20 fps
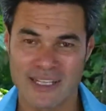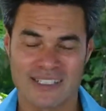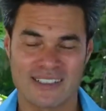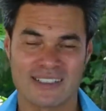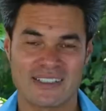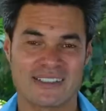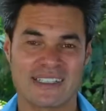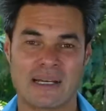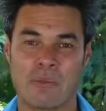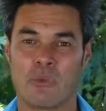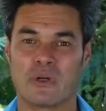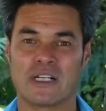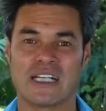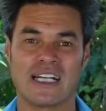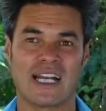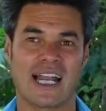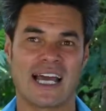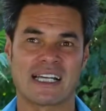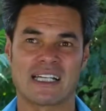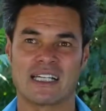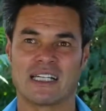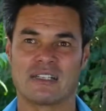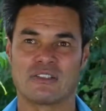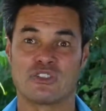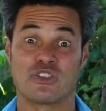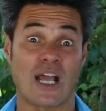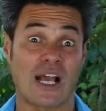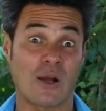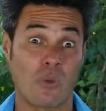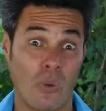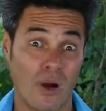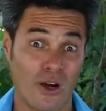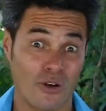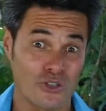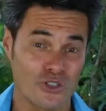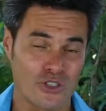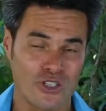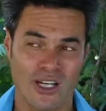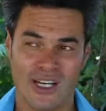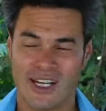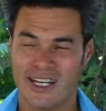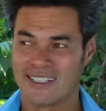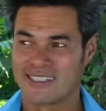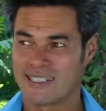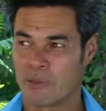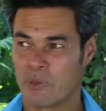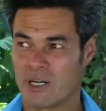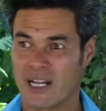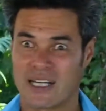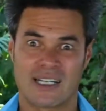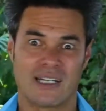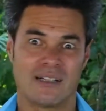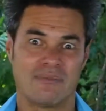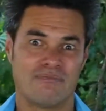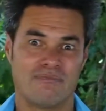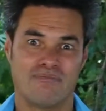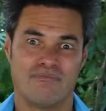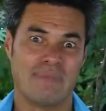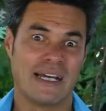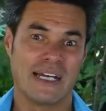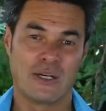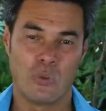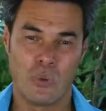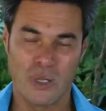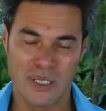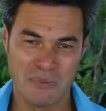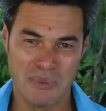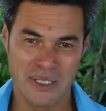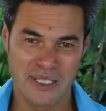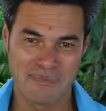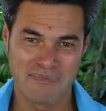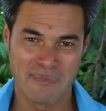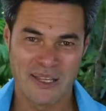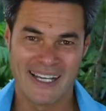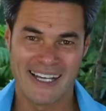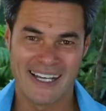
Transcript: This is somebody like a Jack Welch, someone like a Meg Whitman,